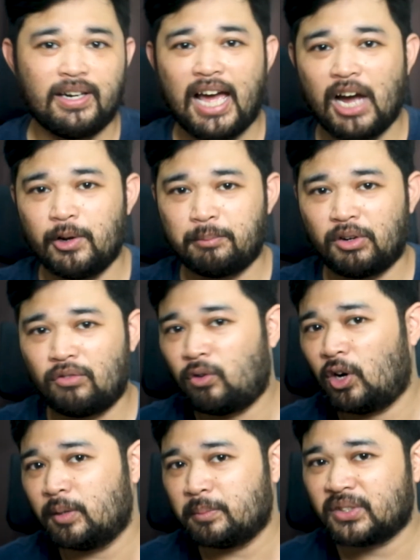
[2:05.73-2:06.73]
how it
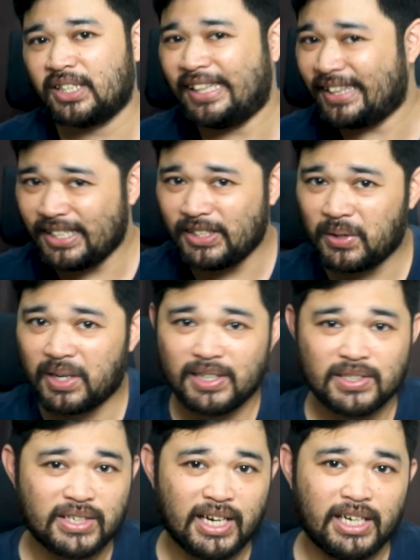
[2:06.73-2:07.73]
performs, and then you can
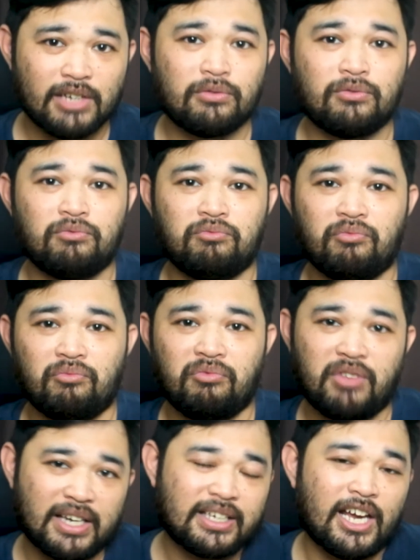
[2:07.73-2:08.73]
decide if
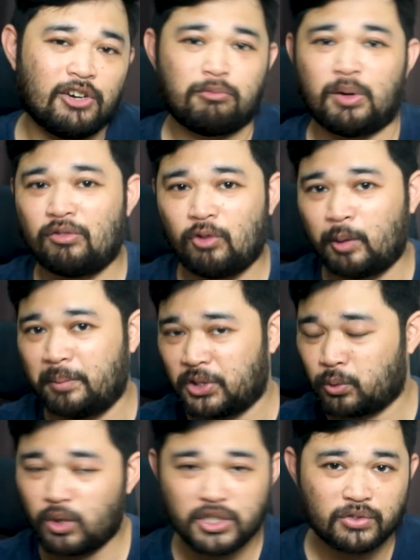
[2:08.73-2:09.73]
that kind of performance
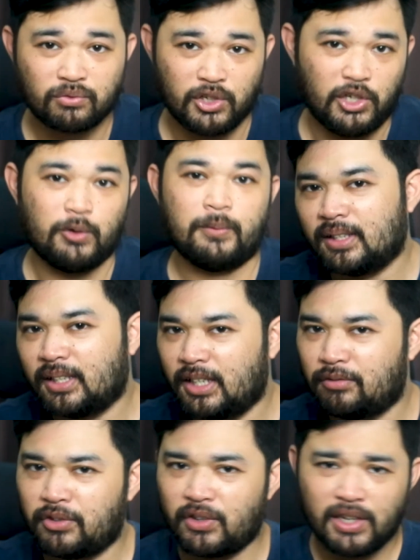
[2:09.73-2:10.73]
works for you. If
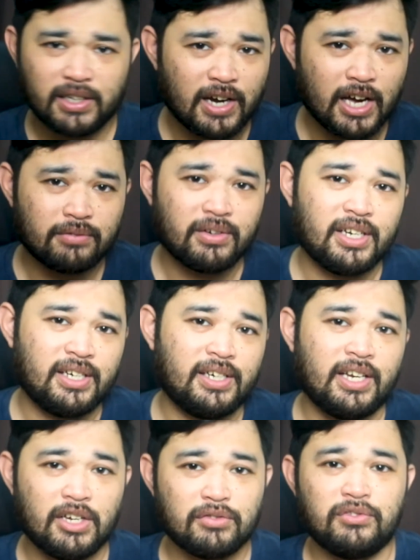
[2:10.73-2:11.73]
you're not confident
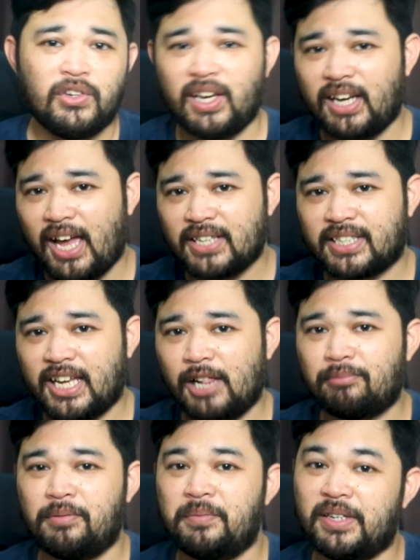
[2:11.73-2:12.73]
enough, you can ask help
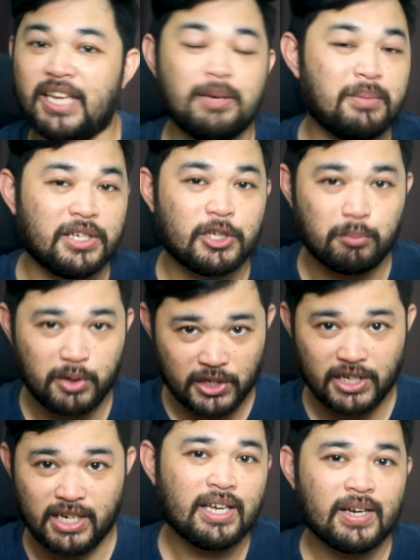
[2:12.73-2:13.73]
from the gaming
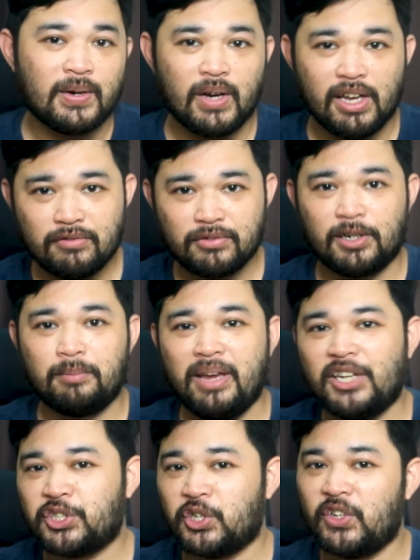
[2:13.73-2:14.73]
community. However, make
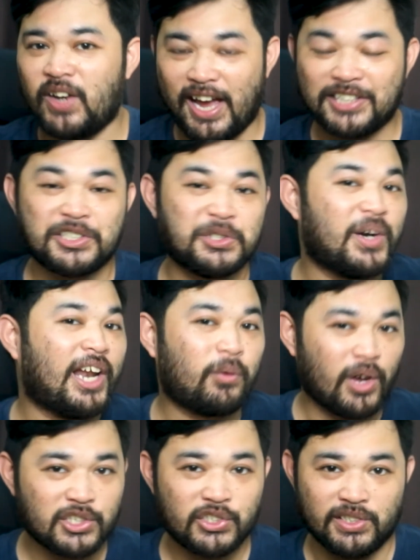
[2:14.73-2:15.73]
sure you ask the right
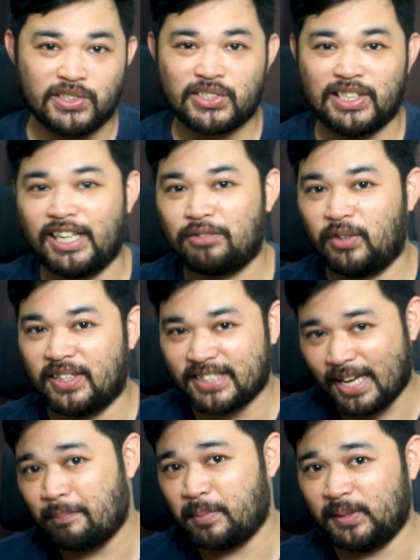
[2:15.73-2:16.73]
questions, like for
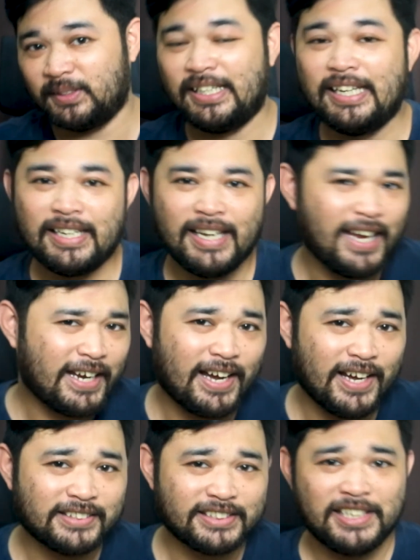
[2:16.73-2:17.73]
example, "Hey
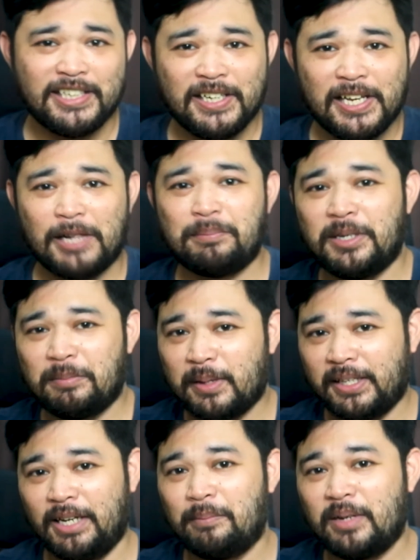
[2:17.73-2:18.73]
guys, I need help in
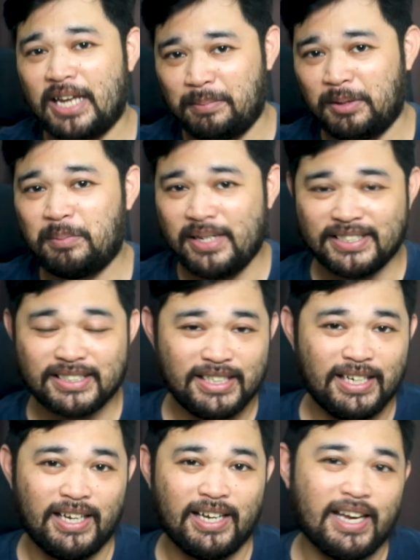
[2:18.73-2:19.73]
building a gaming
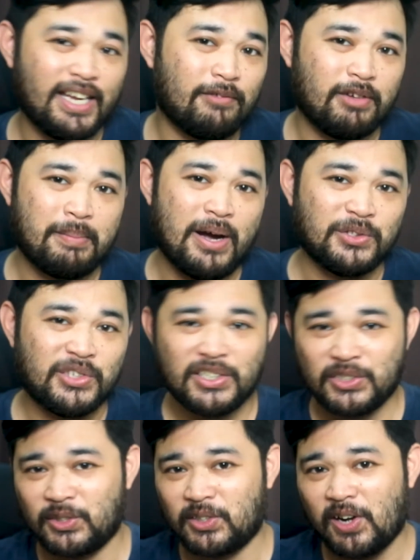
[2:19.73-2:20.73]
PC. I have about
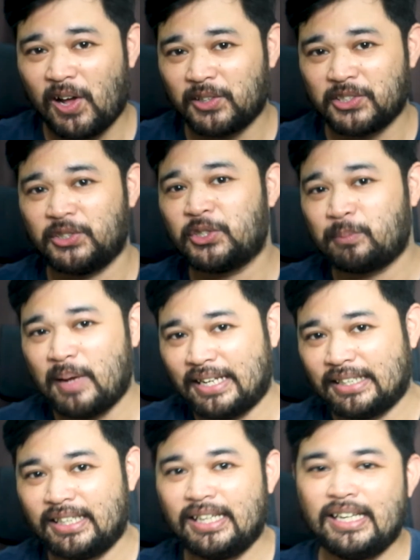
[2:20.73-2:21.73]
$600 to
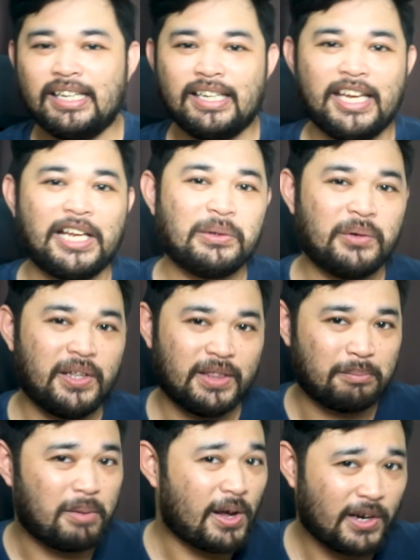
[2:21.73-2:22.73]
spend, including the
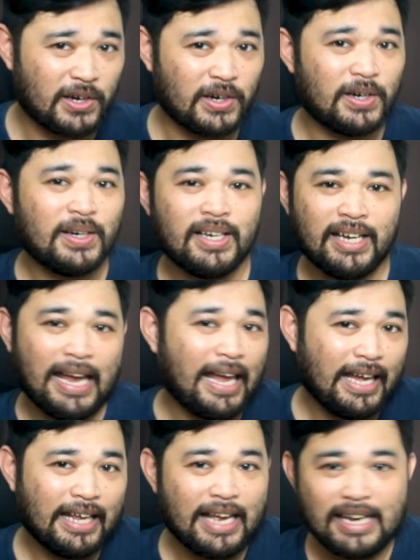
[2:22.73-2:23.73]
monitor,
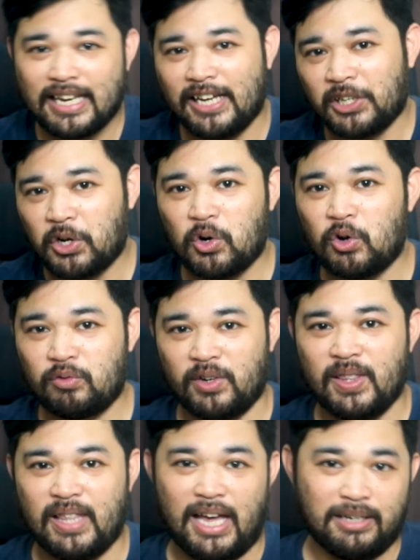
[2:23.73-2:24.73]
and I can't go over
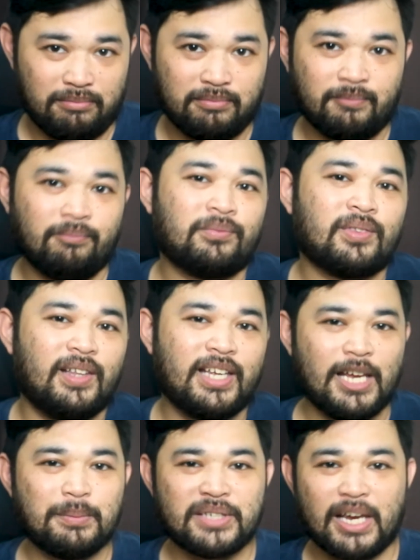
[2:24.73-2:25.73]
that. The
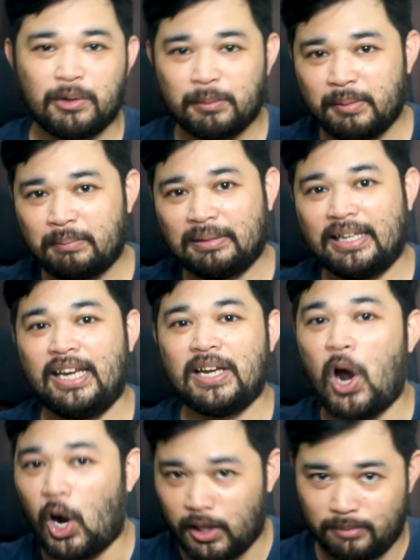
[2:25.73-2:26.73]
games I will be playing
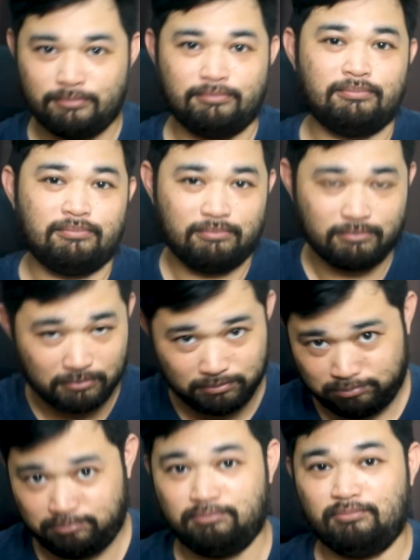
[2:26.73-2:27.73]
are
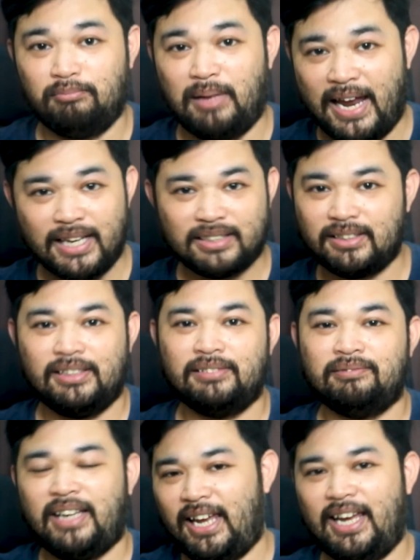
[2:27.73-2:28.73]
blank,
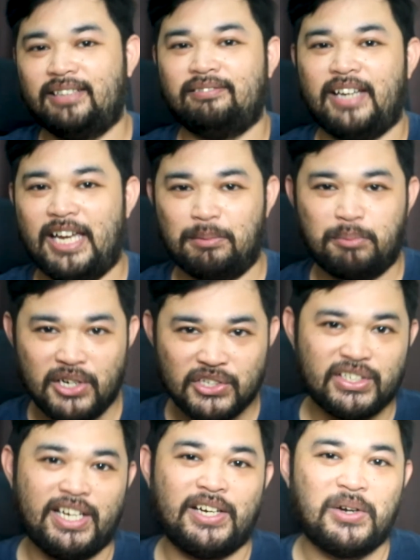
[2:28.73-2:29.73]
and I
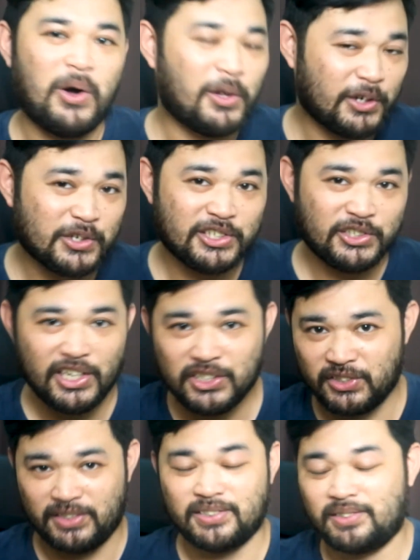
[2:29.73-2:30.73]
appreciate all your
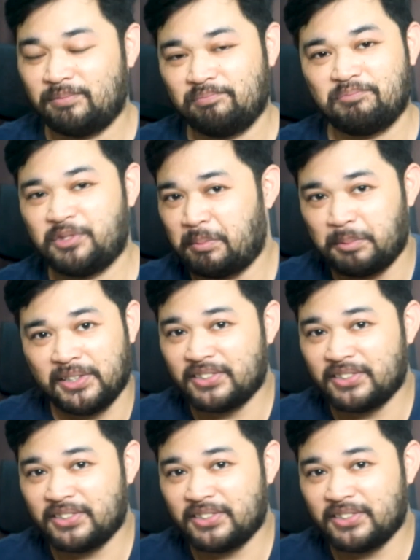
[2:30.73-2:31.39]
suggestions." Simple as